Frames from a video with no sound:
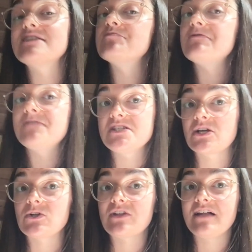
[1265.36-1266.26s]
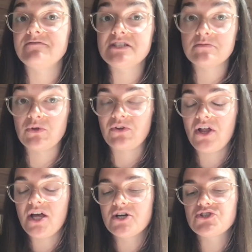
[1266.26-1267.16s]
to be physical and visible.
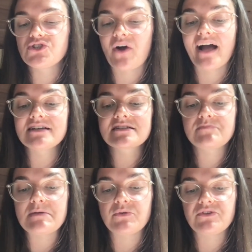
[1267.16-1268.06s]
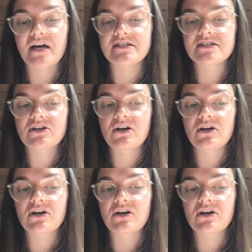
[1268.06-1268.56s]
So I ask people that